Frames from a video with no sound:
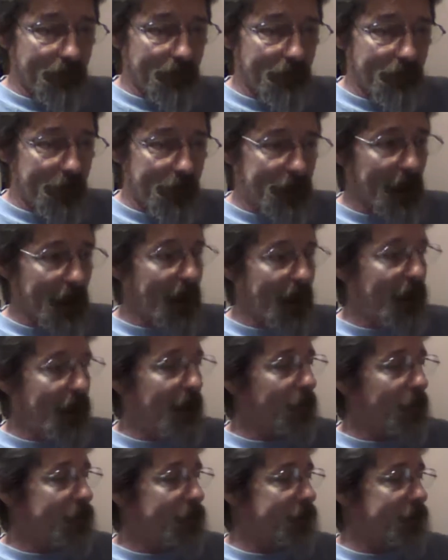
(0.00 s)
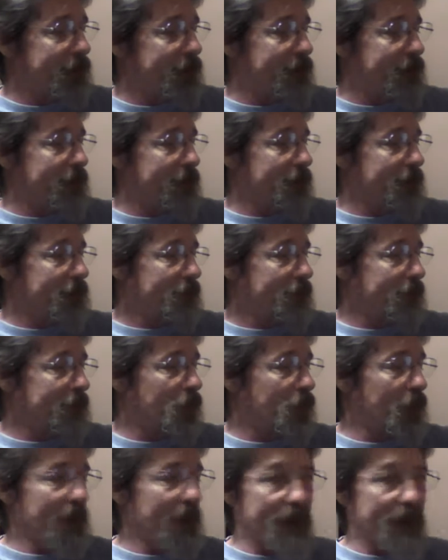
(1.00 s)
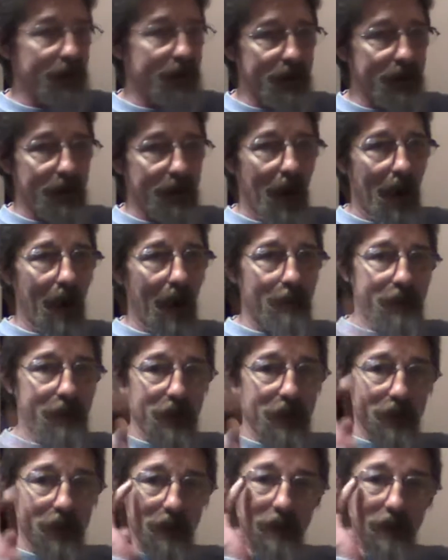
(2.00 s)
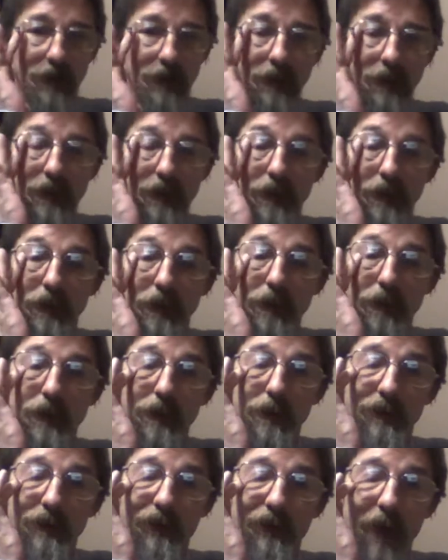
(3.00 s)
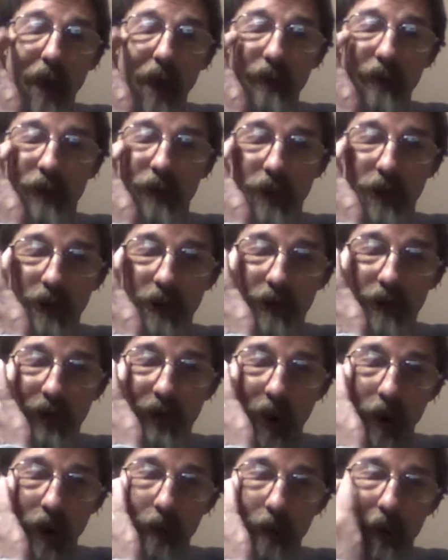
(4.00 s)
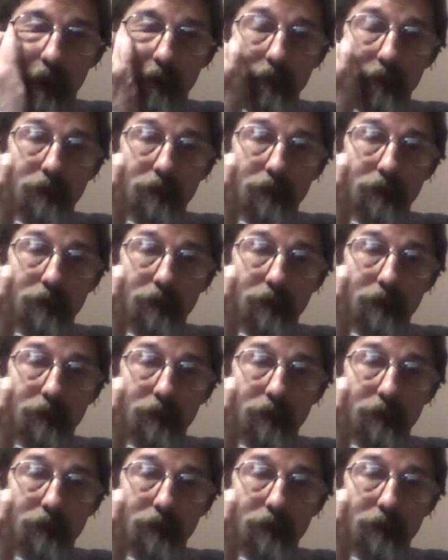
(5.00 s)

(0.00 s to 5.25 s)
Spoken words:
said he was putting a stop to 5G development,